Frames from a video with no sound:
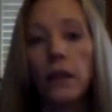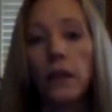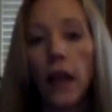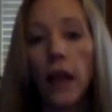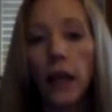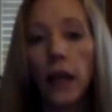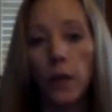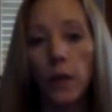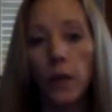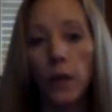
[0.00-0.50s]
The
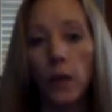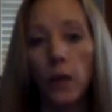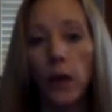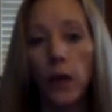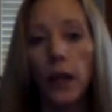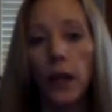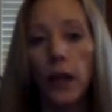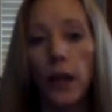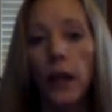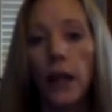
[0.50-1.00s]
second
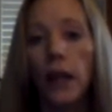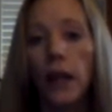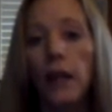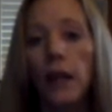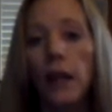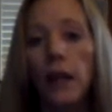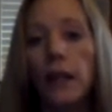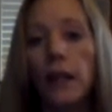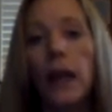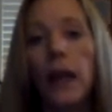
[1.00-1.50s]
point
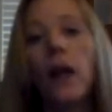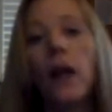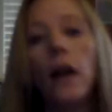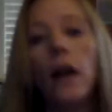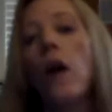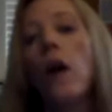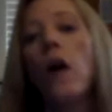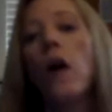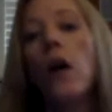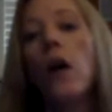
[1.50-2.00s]
is
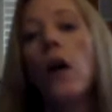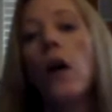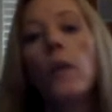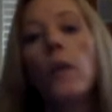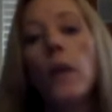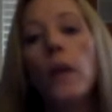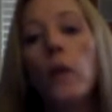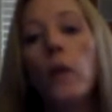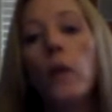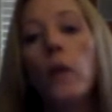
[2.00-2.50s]
that
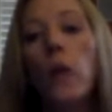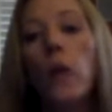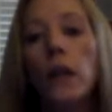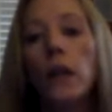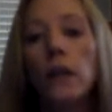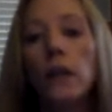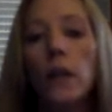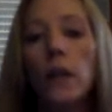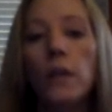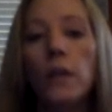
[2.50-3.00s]
all people
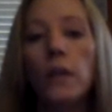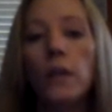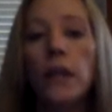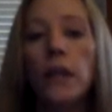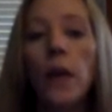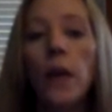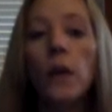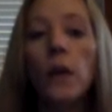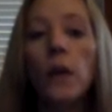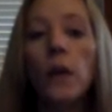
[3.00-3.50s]
want
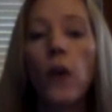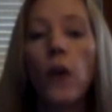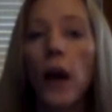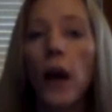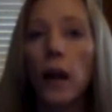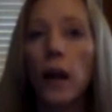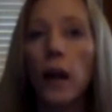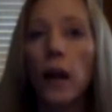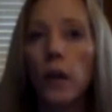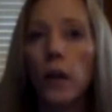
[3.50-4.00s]
some
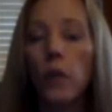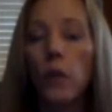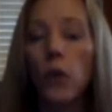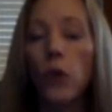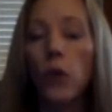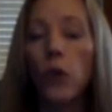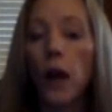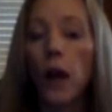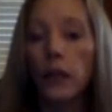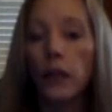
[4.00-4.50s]
democratic
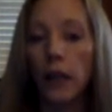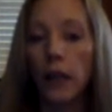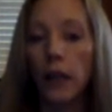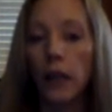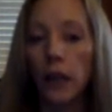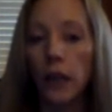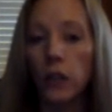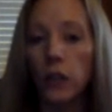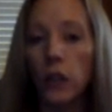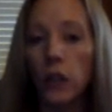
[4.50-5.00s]

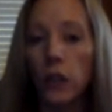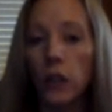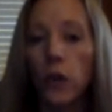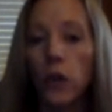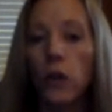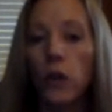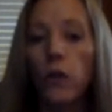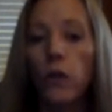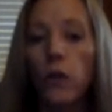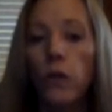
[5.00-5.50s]
process
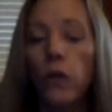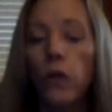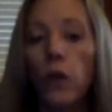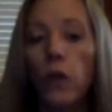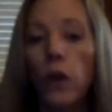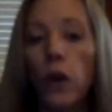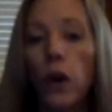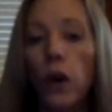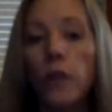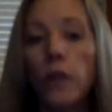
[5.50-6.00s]

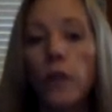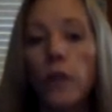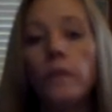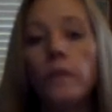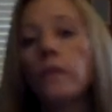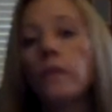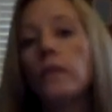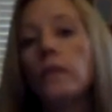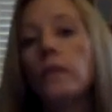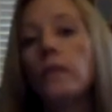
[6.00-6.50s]

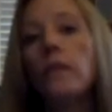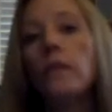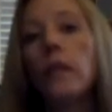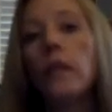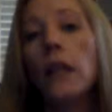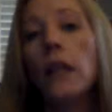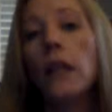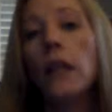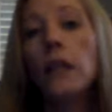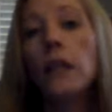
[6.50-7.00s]
for
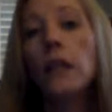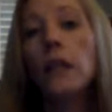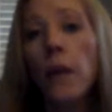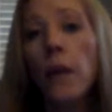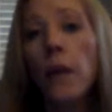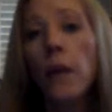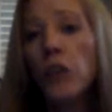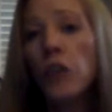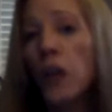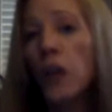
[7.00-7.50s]

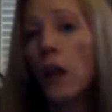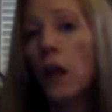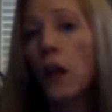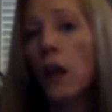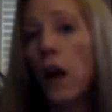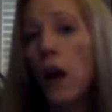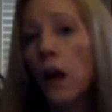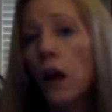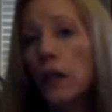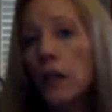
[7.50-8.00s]

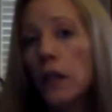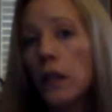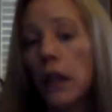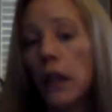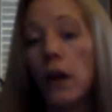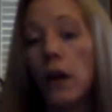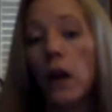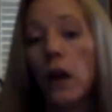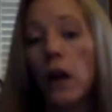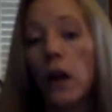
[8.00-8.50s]
establishing
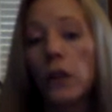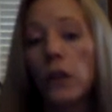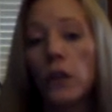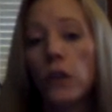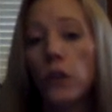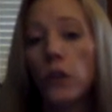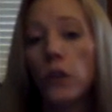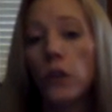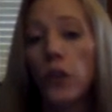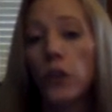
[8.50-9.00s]
laws and
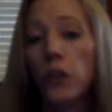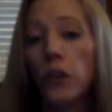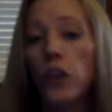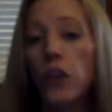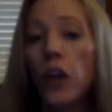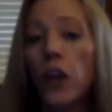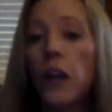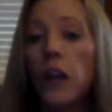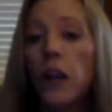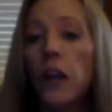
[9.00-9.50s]
also
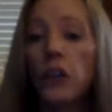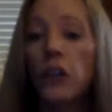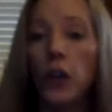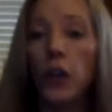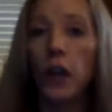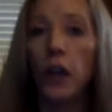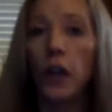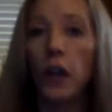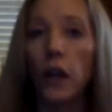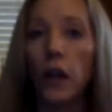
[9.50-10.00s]
for
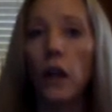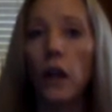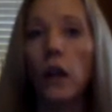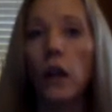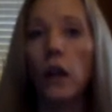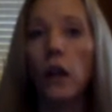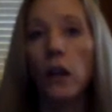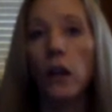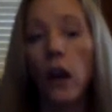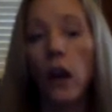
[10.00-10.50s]

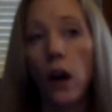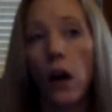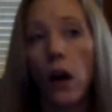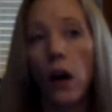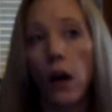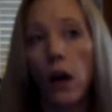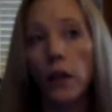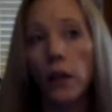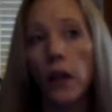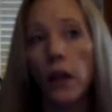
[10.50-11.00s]
changing
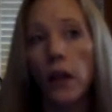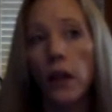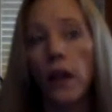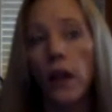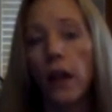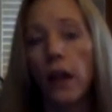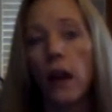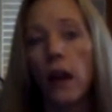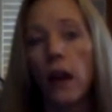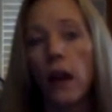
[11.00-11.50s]
laws
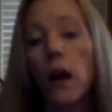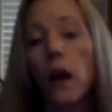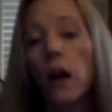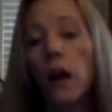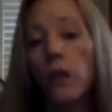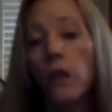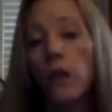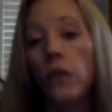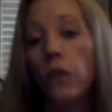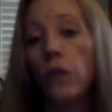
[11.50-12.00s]
that
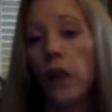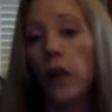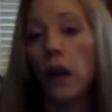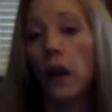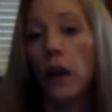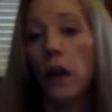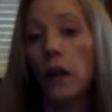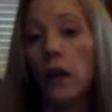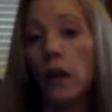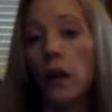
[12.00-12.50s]
are
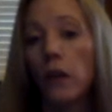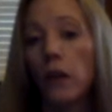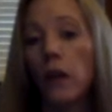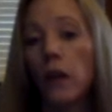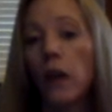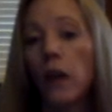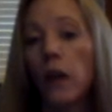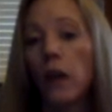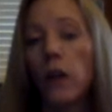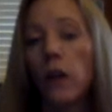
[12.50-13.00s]
unfair
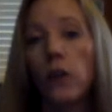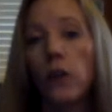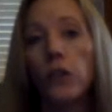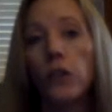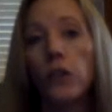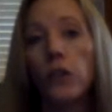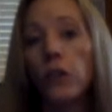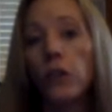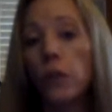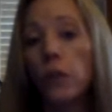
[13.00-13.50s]
in
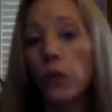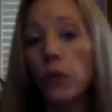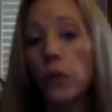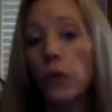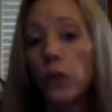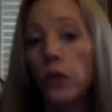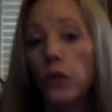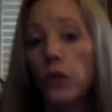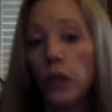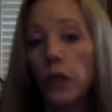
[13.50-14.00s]
order to
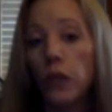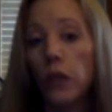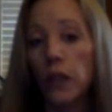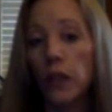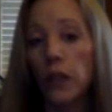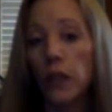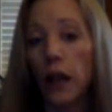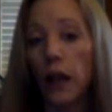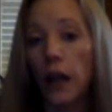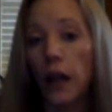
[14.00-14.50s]
improve
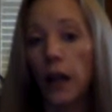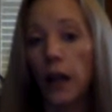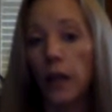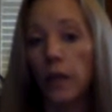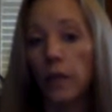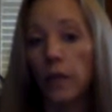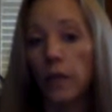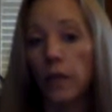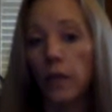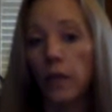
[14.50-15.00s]

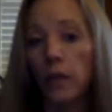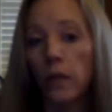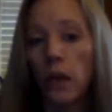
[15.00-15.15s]
society.